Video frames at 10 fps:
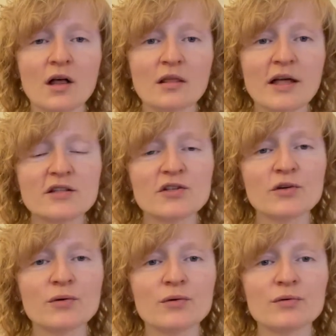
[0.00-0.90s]
Let's
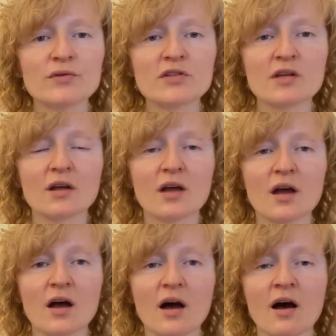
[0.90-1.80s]
use
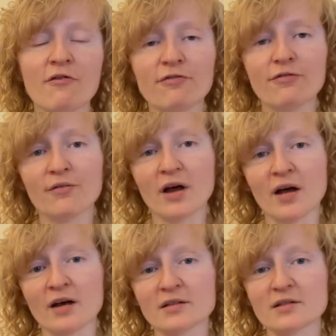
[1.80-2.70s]
a
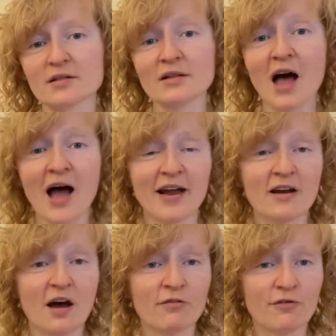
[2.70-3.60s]
slide
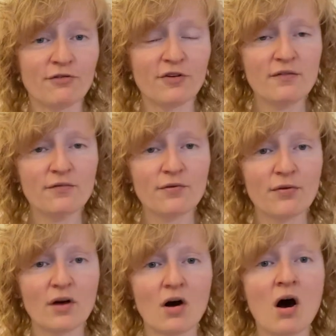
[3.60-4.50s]
of a fifth
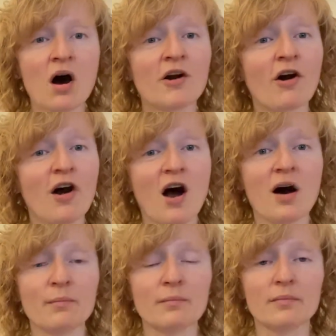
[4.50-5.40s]
on our
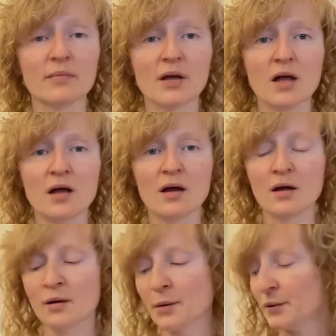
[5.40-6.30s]
hum.
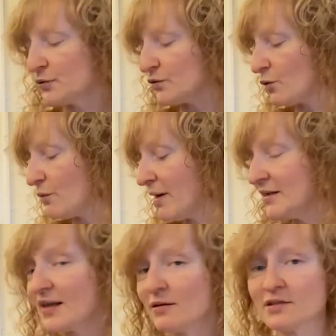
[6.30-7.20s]
So it
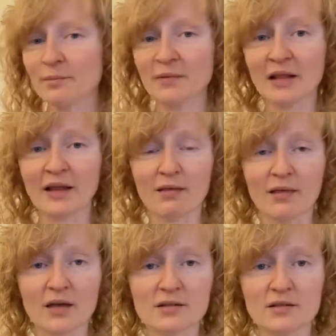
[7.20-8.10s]
might sound something like
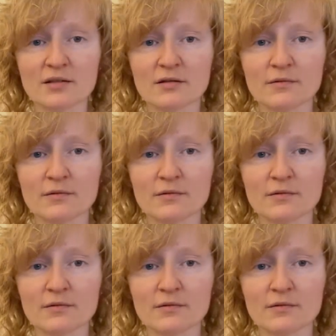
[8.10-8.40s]
this.